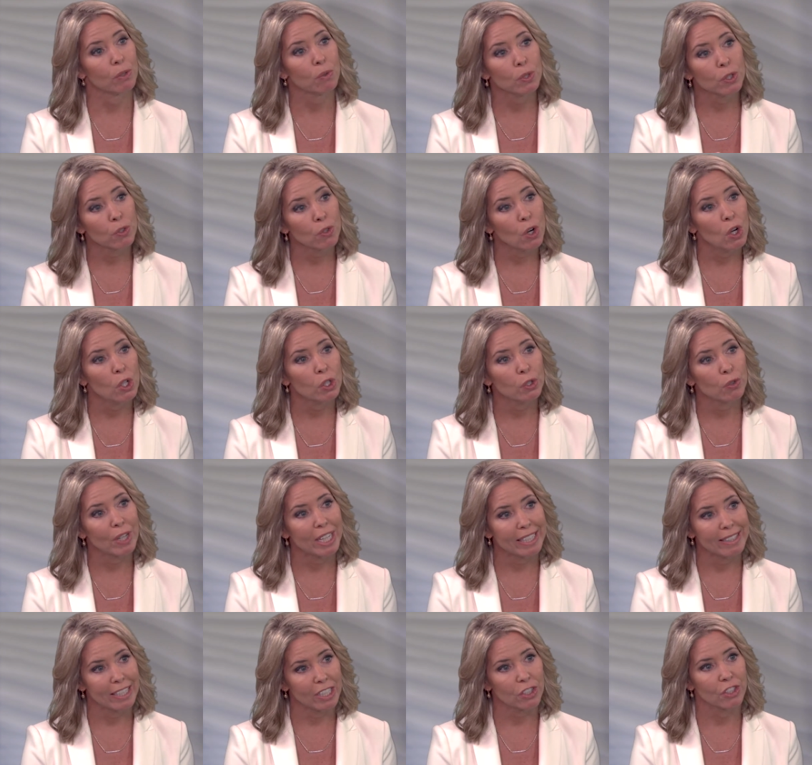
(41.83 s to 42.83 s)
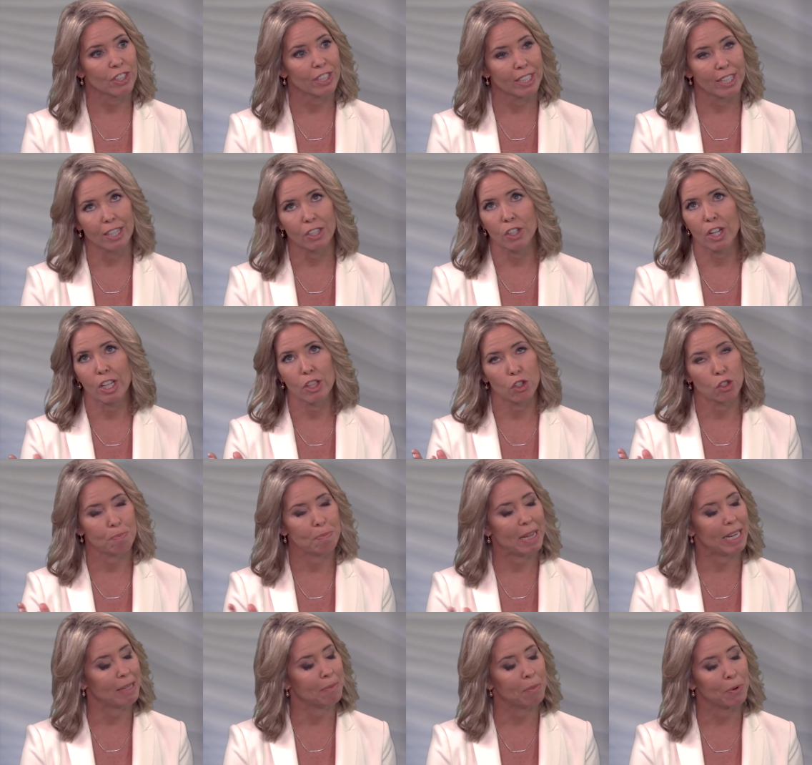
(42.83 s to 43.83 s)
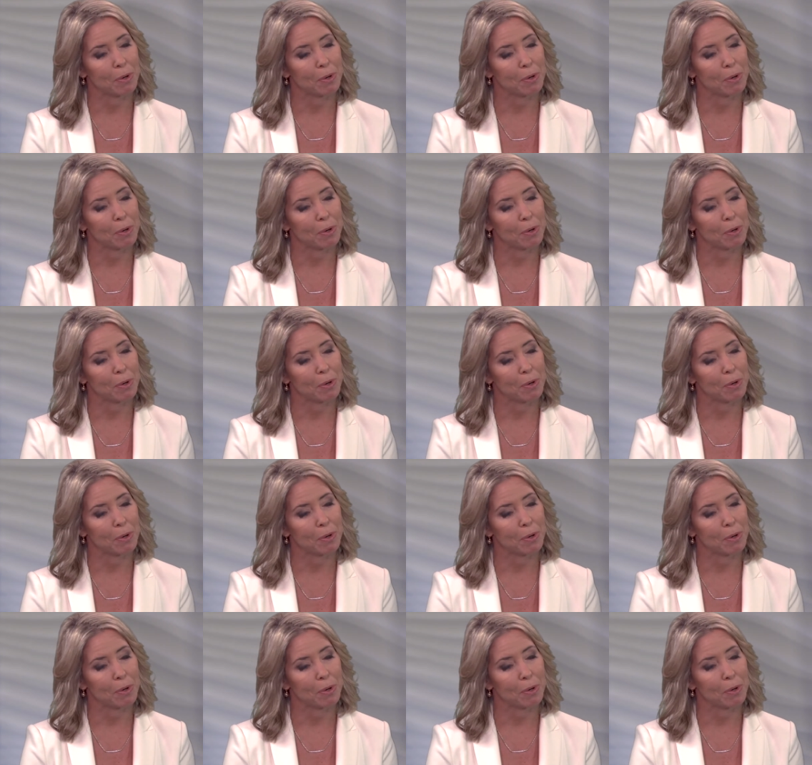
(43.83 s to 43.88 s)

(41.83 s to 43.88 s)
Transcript: Those are all transition stage, and there's many